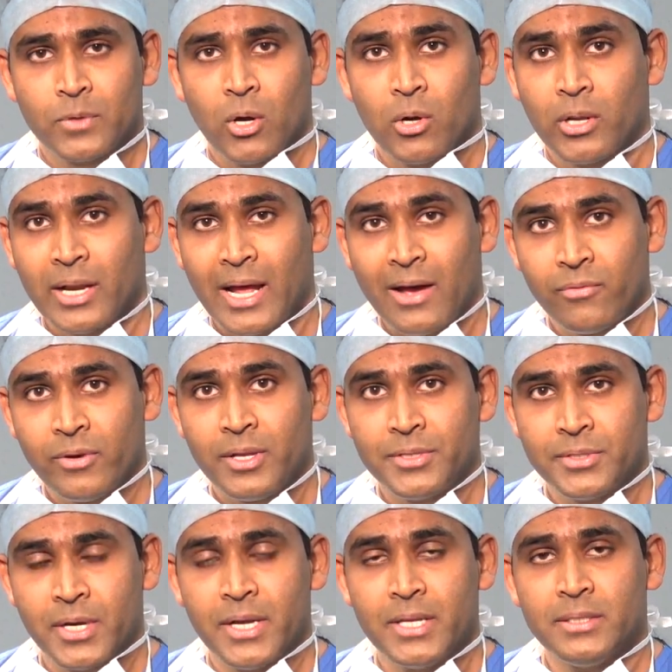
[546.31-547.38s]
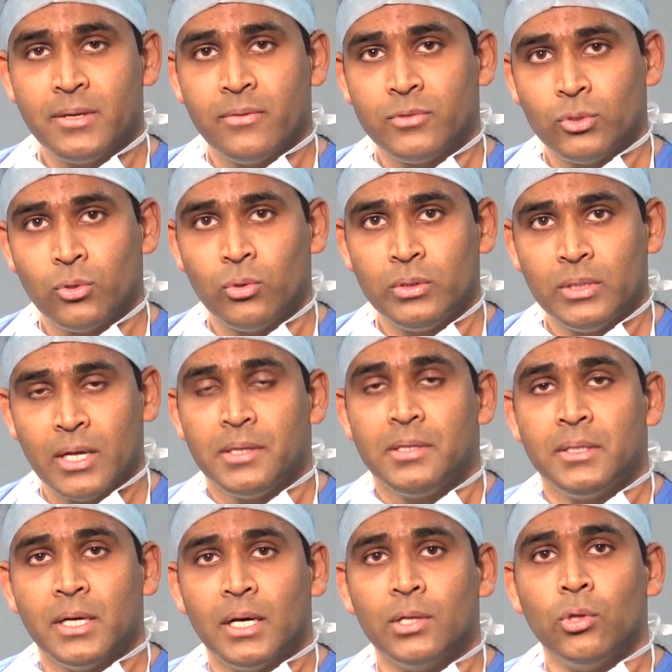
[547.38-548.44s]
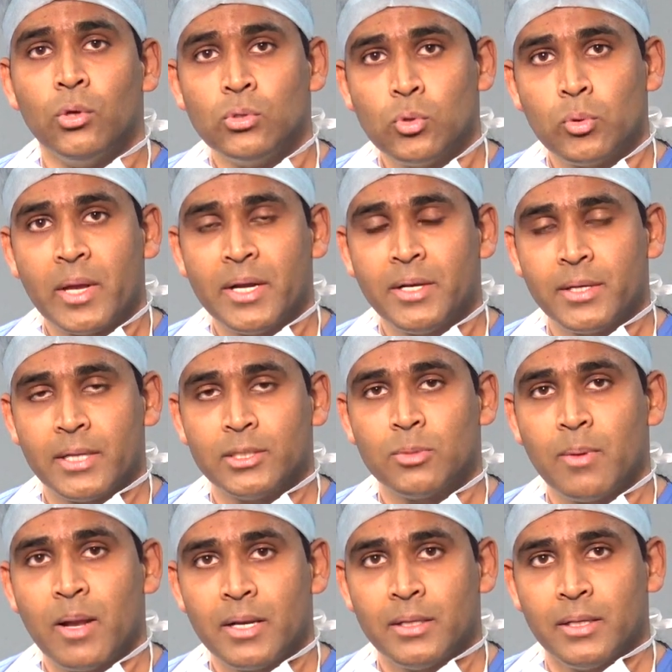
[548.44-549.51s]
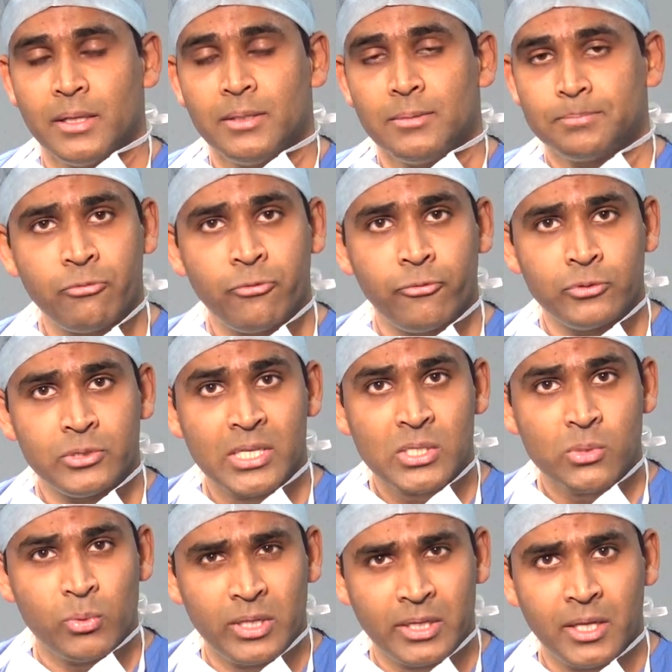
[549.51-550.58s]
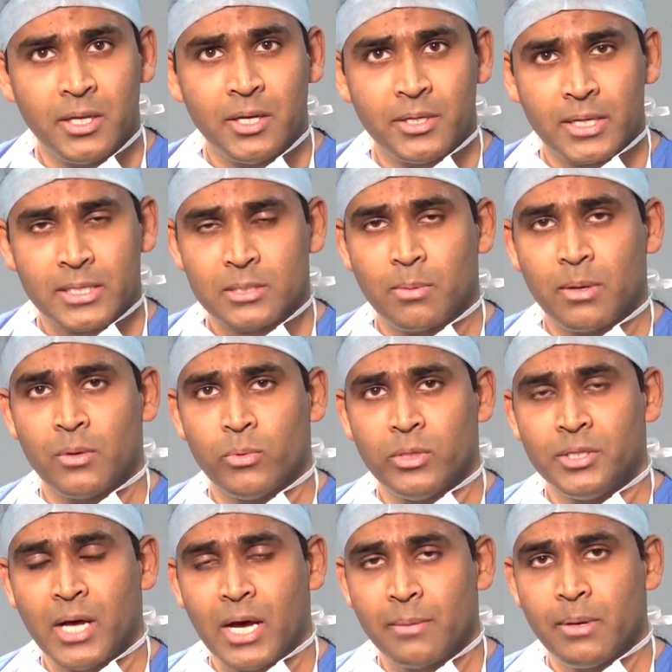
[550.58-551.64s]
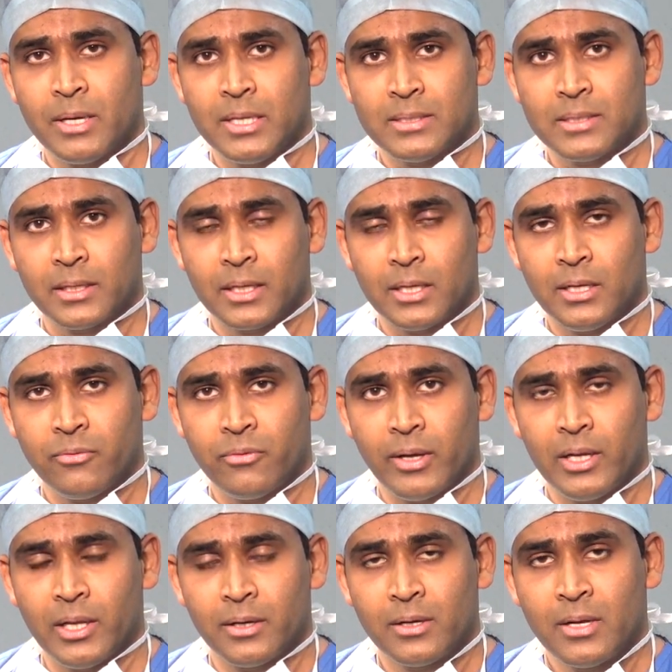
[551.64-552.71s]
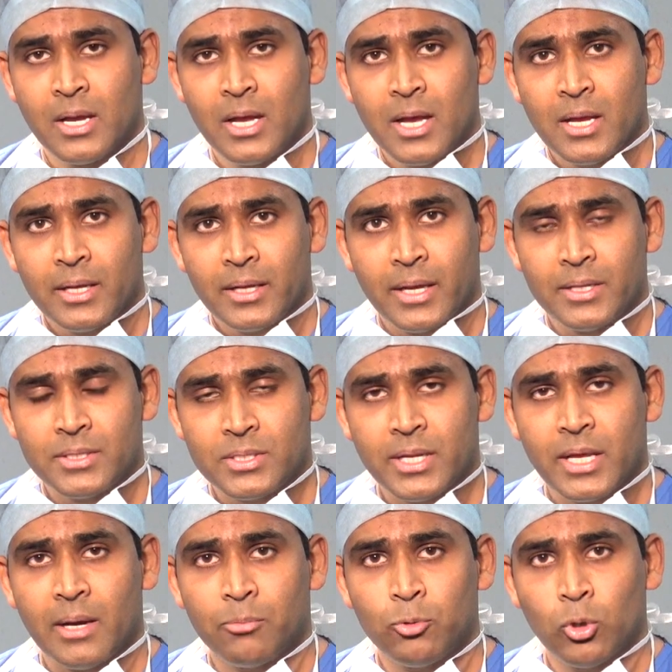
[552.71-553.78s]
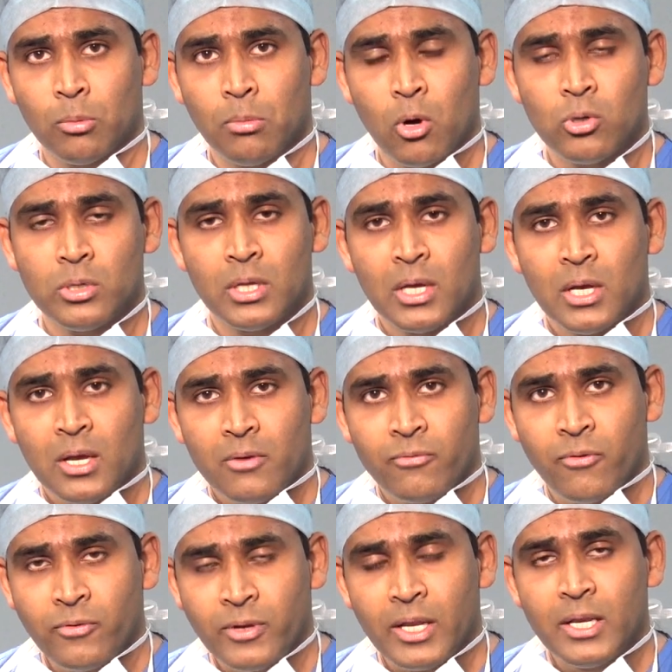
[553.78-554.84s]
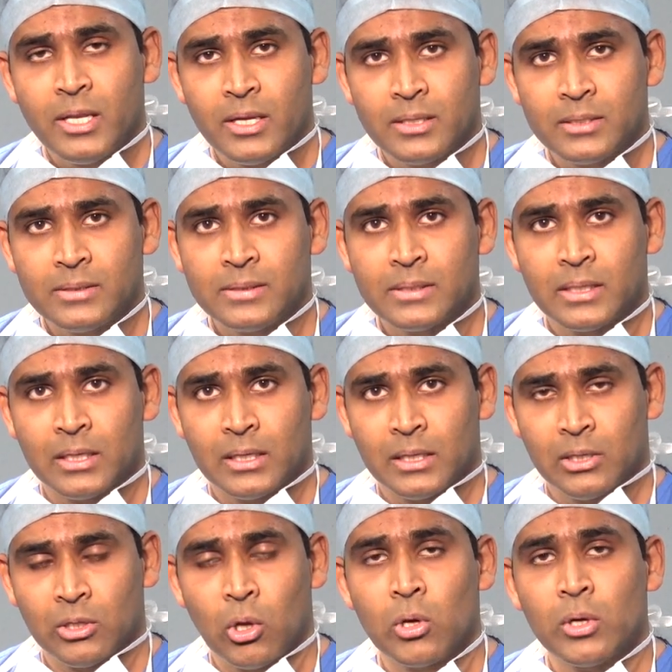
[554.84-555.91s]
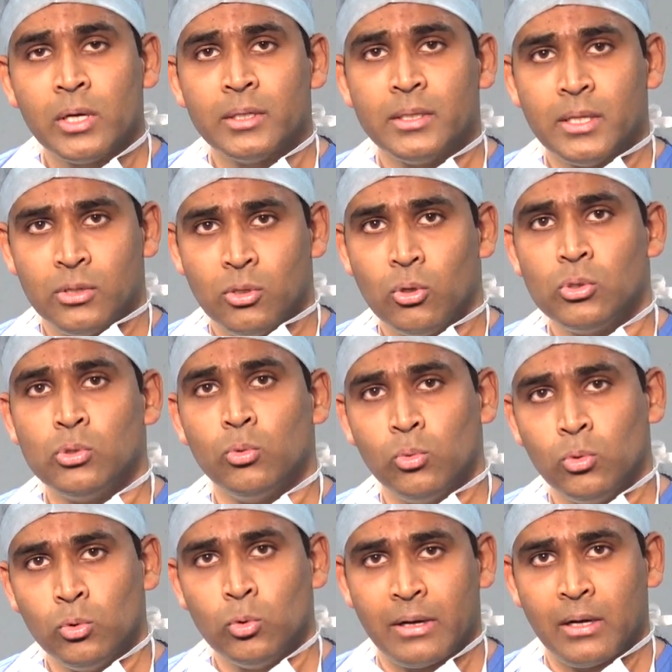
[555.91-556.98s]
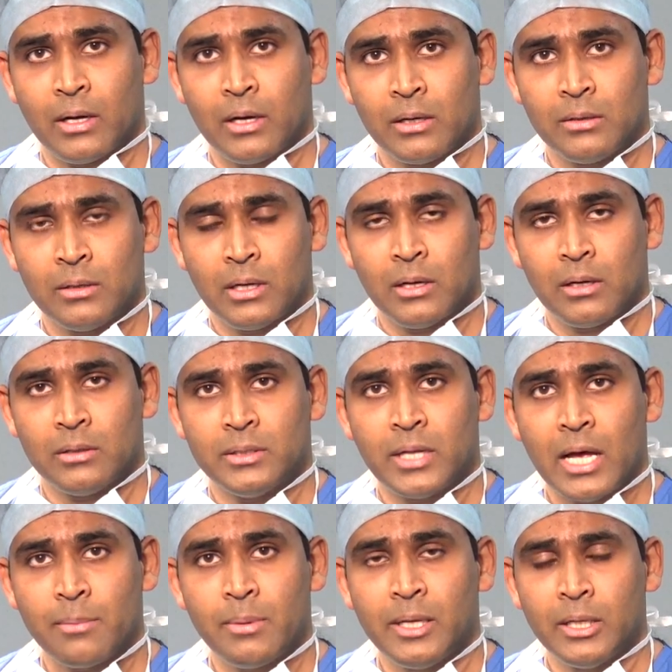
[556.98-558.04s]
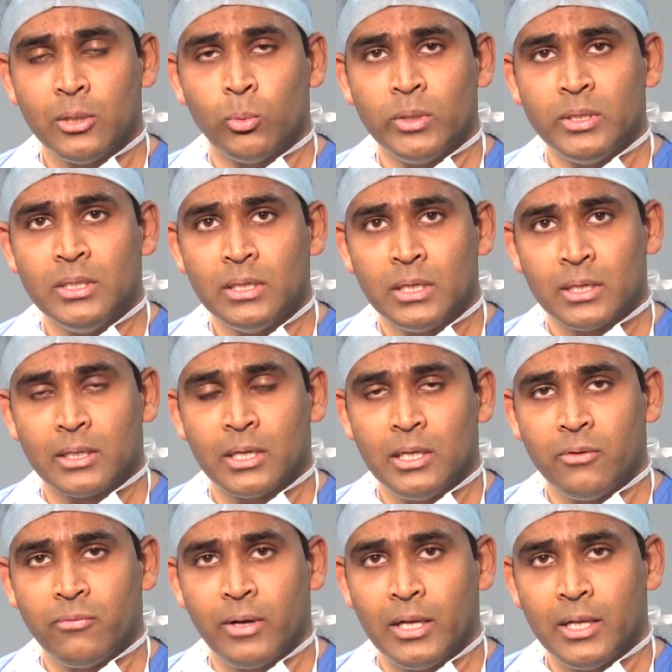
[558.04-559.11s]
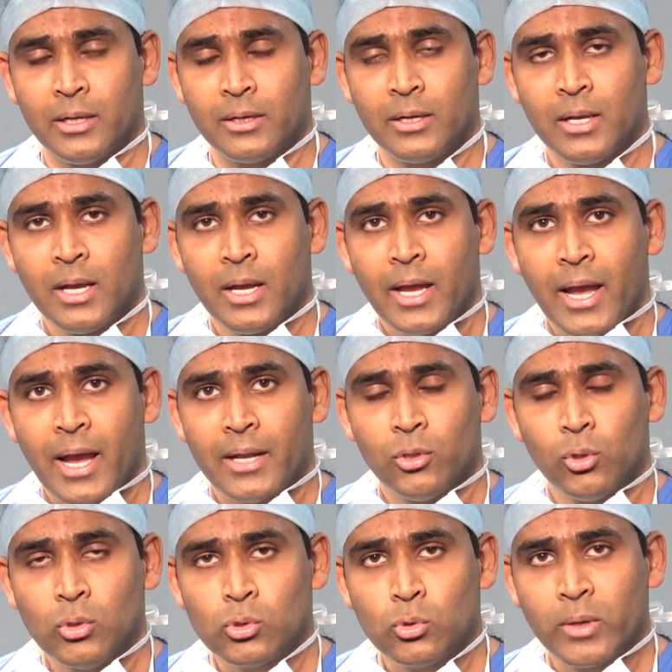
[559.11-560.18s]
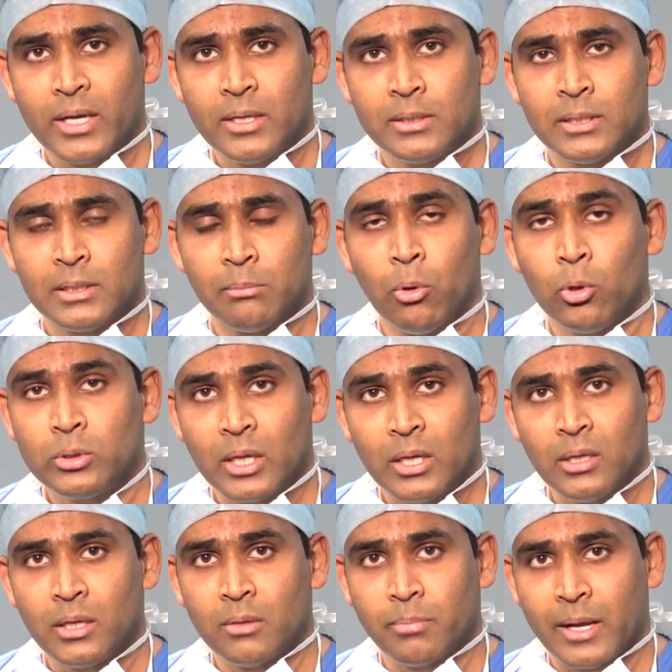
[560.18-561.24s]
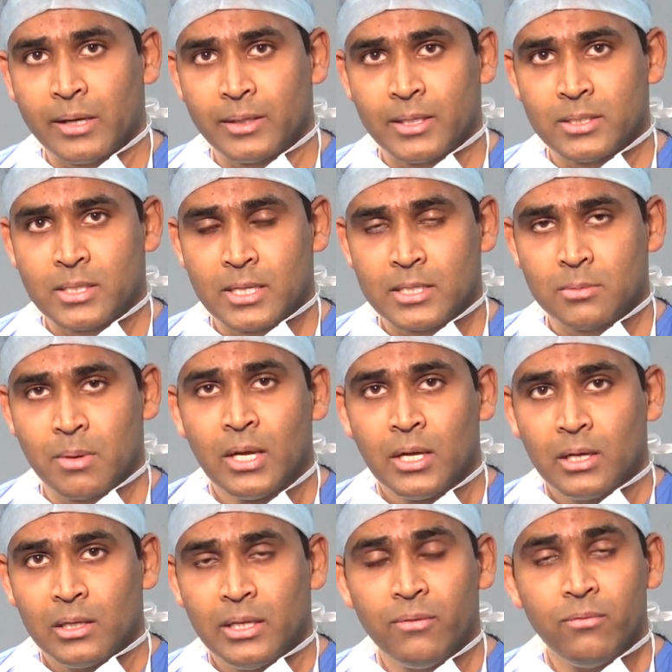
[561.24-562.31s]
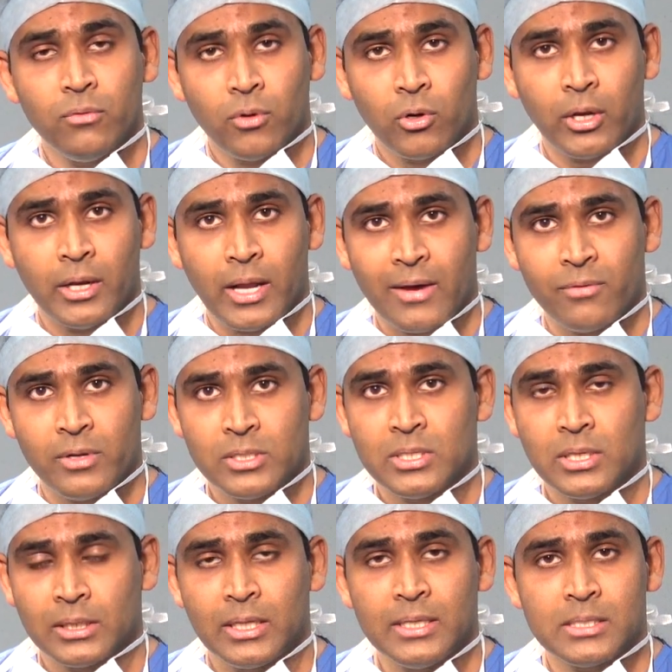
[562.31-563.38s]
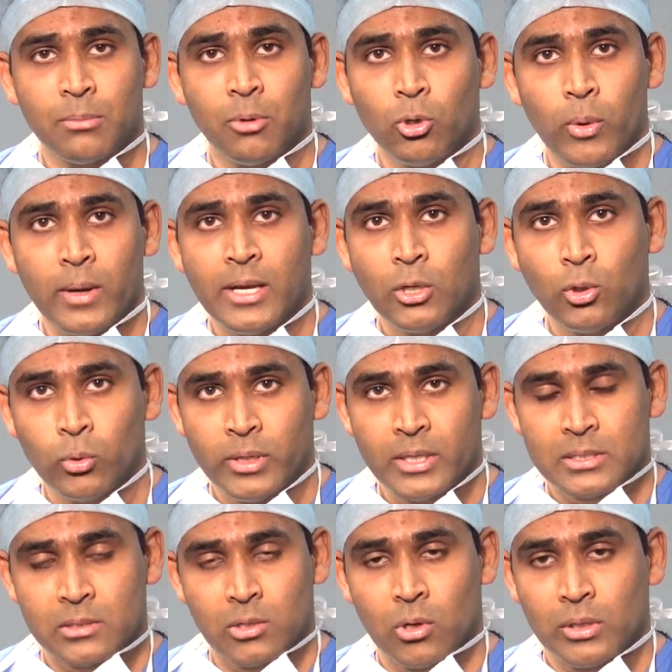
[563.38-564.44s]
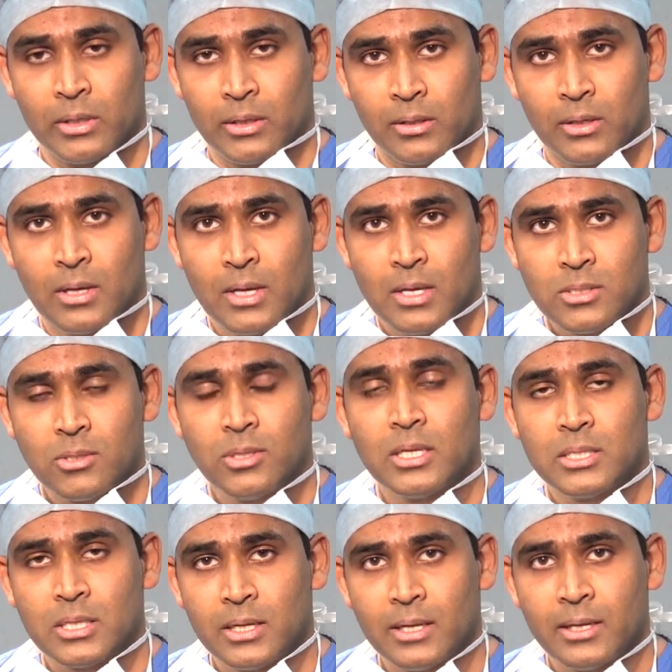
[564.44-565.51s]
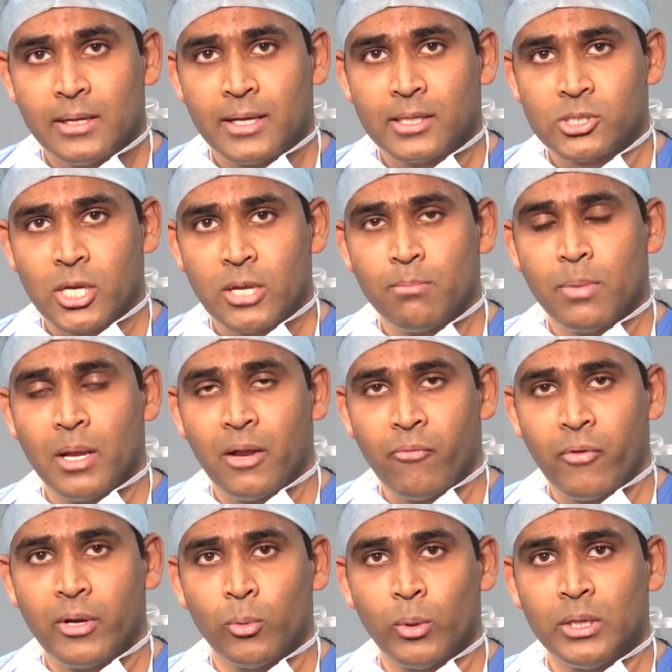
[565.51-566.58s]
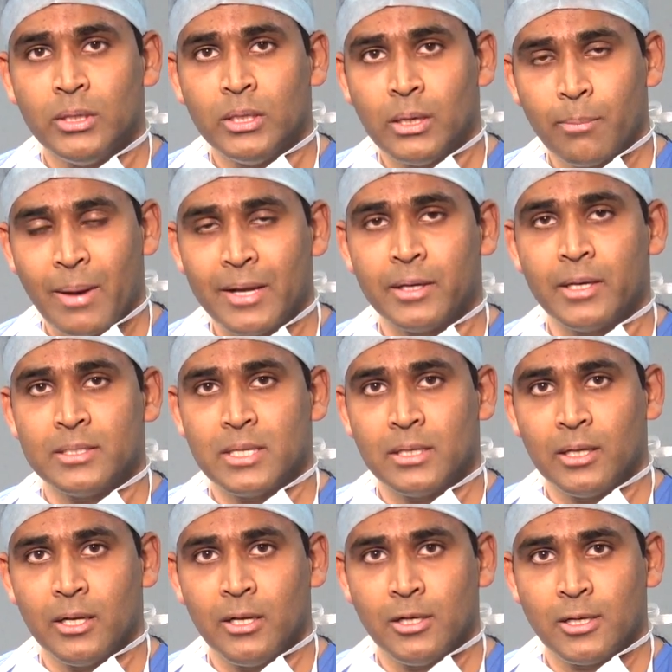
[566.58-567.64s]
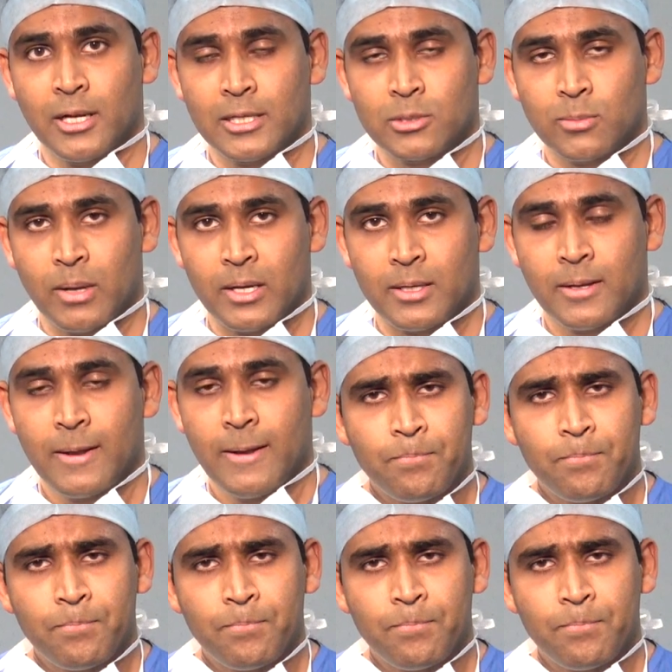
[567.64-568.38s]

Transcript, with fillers: On an average, studies have shown that uh, those who get transplanted, just with a kidney transplant, with a diabetes and a kidney failure, can stay up to about 15 years uh, longer than those who are, are diabetic with uh, kidney failure and those who get uh, both kidney and pancreas transplant live on an average at least about 22 years longer. So there's an extreme benefit with pancreas and kidney transplant.